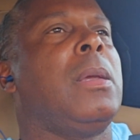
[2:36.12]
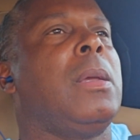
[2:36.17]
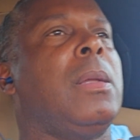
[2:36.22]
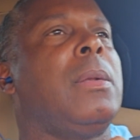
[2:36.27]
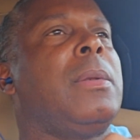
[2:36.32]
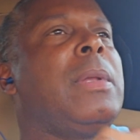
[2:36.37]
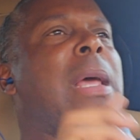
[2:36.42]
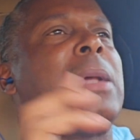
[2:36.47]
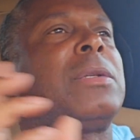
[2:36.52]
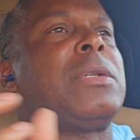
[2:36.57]

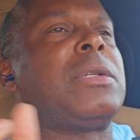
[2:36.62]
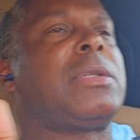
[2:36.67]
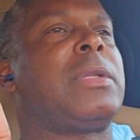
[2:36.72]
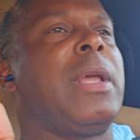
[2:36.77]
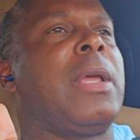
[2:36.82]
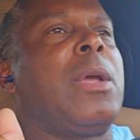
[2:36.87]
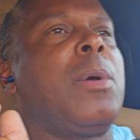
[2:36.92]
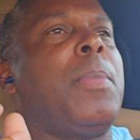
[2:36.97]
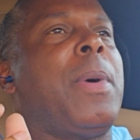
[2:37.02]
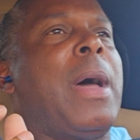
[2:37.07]
Now just
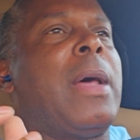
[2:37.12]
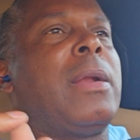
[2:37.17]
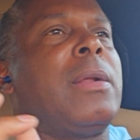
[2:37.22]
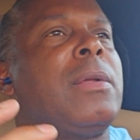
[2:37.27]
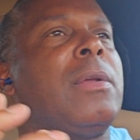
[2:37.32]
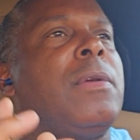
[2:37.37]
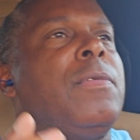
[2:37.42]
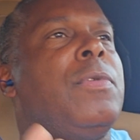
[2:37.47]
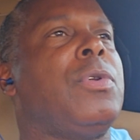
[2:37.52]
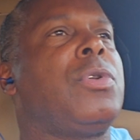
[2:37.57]
think about
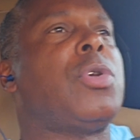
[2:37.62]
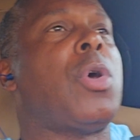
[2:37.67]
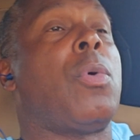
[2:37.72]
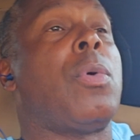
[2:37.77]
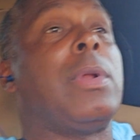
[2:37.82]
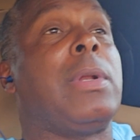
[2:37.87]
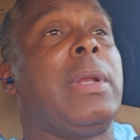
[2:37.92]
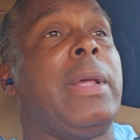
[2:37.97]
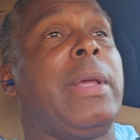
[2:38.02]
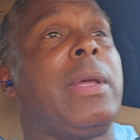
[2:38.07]
it. If you
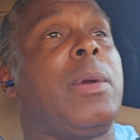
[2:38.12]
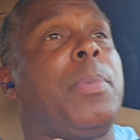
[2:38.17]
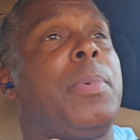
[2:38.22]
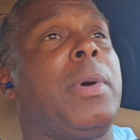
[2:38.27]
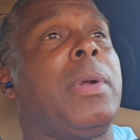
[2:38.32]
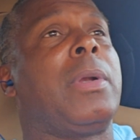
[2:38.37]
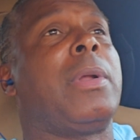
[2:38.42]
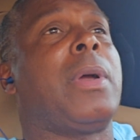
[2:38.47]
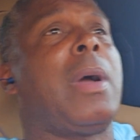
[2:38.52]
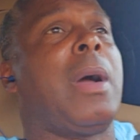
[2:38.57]
totally lean
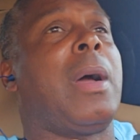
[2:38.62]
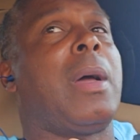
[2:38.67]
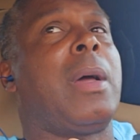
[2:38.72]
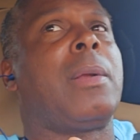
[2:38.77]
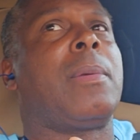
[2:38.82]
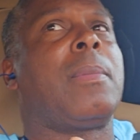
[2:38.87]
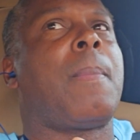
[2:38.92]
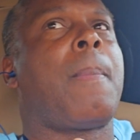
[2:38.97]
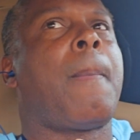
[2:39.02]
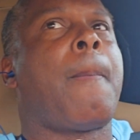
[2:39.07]
upon God,
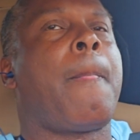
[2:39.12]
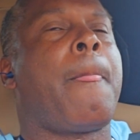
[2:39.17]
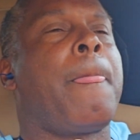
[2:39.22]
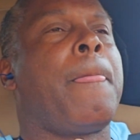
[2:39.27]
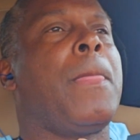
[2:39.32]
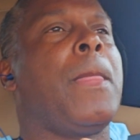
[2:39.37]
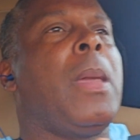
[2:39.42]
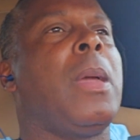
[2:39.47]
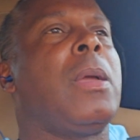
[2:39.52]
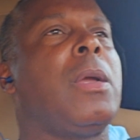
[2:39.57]

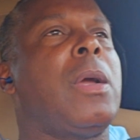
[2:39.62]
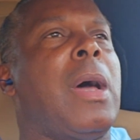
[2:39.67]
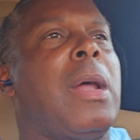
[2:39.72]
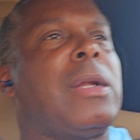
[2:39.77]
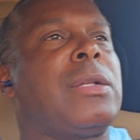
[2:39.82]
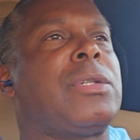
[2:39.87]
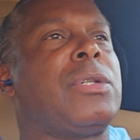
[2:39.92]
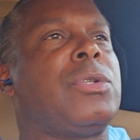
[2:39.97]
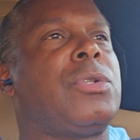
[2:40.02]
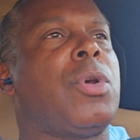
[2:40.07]
God
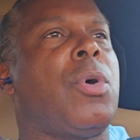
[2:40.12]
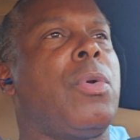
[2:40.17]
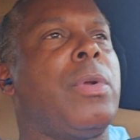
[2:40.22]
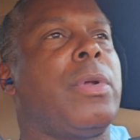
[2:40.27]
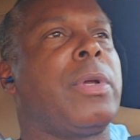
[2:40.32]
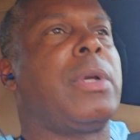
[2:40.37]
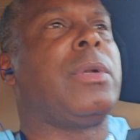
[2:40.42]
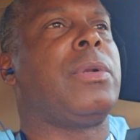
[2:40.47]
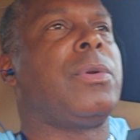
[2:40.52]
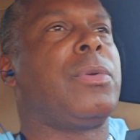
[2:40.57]
is in
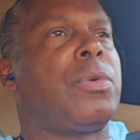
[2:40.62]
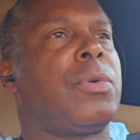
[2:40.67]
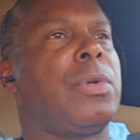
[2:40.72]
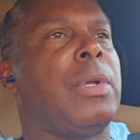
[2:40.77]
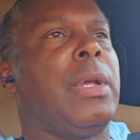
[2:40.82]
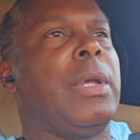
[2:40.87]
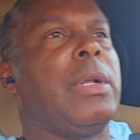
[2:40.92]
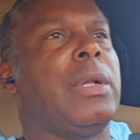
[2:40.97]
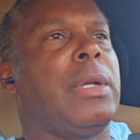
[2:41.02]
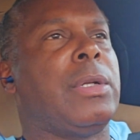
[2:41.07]
total
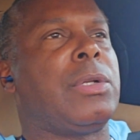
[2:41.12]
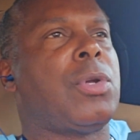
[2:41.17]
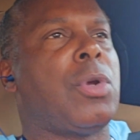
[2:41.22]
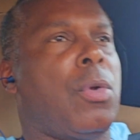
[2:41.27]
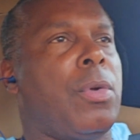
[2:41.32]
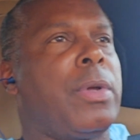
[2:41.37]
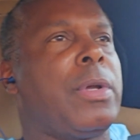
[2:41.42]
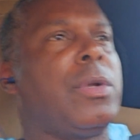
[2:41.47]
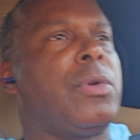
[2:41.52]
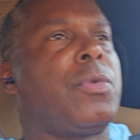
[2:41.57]

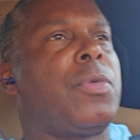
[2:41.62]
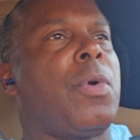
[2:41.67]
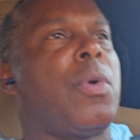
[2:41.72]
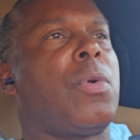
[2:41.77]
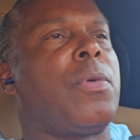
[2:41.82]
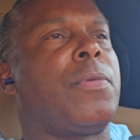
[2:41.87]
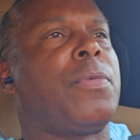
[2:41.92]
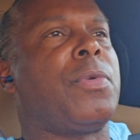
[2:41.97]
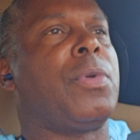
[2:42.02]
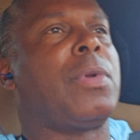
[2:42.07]

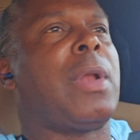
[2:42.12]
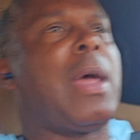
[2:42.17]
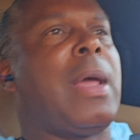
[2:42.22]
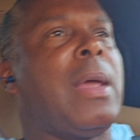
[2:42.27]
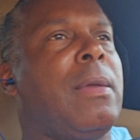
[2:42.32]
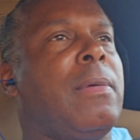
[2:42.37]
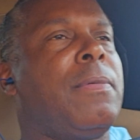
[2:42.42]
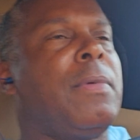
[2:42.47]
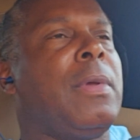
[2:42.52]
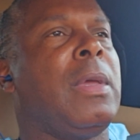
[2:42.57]
control of your
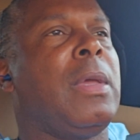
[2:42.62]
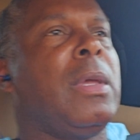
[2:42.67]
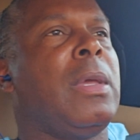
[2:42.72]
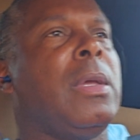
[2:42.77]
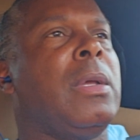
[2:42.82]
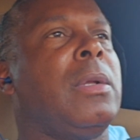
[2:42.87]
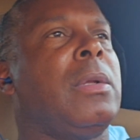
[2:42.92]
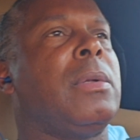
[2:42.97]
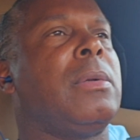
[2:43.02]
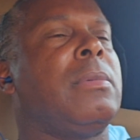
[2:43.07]
life.
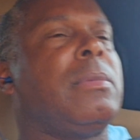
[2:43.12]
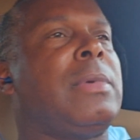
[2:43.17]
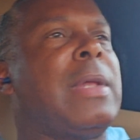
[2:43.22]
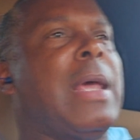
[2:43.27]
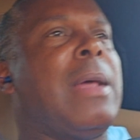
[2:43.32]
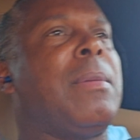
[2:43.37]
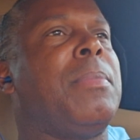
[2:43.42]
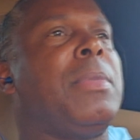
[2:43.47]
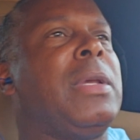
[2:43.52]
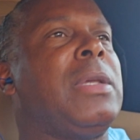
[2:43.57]

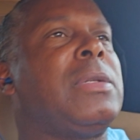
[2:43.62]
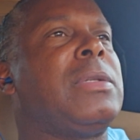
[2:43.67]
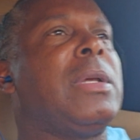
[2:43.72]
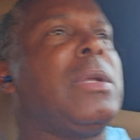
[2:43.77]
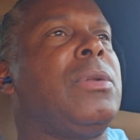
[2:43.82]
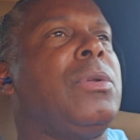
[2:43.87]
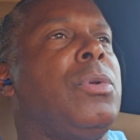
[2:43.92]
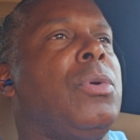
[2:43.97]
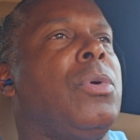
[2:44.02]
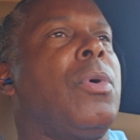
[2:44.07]
That means
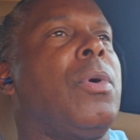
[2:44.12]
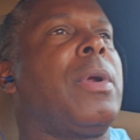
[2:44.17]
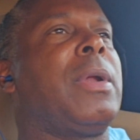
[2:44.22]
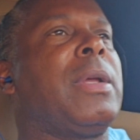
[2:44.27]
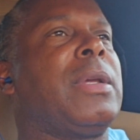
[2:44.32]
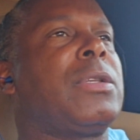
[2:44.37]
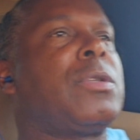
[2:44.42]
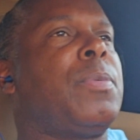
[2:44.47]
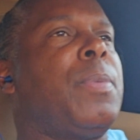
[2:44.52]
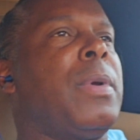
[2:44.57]
that you are
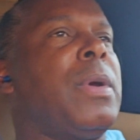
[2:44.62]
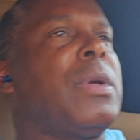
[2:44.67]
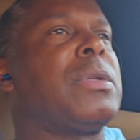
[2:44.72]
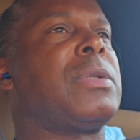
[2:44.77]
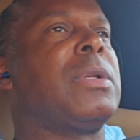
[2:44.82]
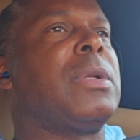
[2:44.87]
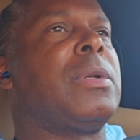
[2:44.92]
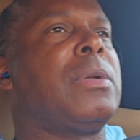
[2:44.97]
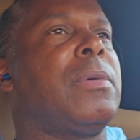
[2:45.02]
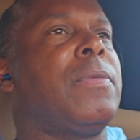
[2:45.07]

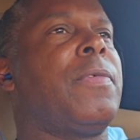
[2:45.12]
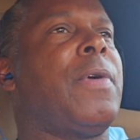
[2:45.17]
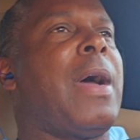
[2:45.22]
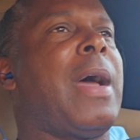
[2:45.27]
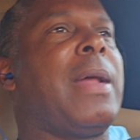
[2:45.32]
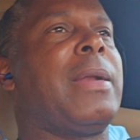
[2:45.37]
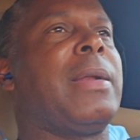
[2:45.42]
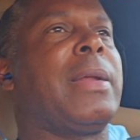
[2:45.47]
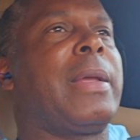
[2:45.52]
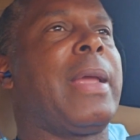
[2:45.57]
experiencing a
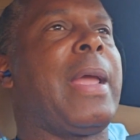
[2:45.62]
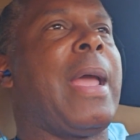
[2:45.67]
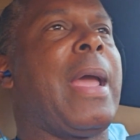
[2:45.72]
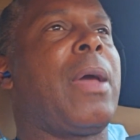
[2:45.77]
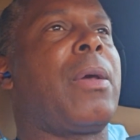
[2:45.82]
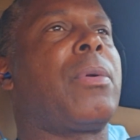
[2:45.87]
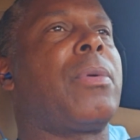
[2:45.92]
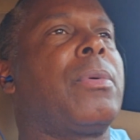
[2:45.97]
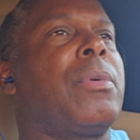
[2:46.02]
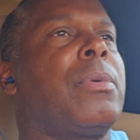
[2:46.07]
divine
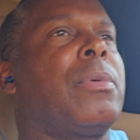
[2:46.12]
encounter.